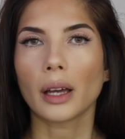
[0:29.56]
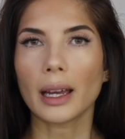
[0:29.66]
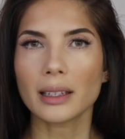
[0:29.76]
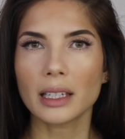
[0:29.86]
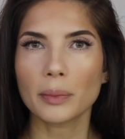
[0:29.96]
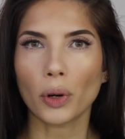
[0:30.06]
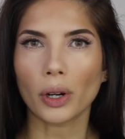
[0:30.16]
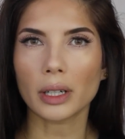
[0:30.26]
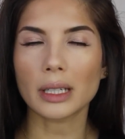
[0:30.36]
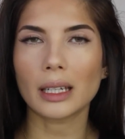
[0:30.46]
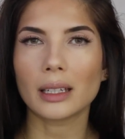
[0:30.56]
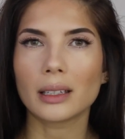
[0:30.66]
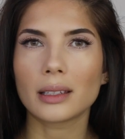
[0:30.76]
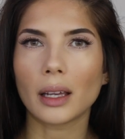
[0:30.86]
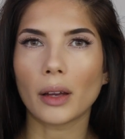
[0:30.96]
As this product
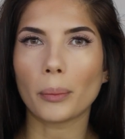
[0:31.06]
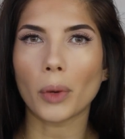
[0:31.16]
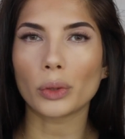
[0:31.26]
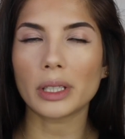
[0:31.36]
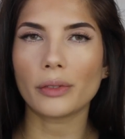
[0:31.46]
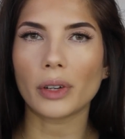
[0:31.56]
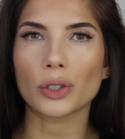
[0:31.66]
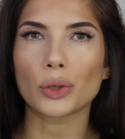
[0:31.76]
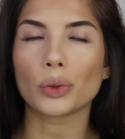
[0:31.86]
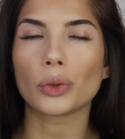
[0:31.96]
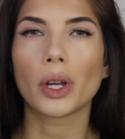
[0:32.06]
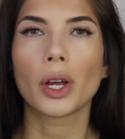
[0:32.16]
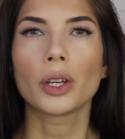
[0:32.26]
is multifunctional,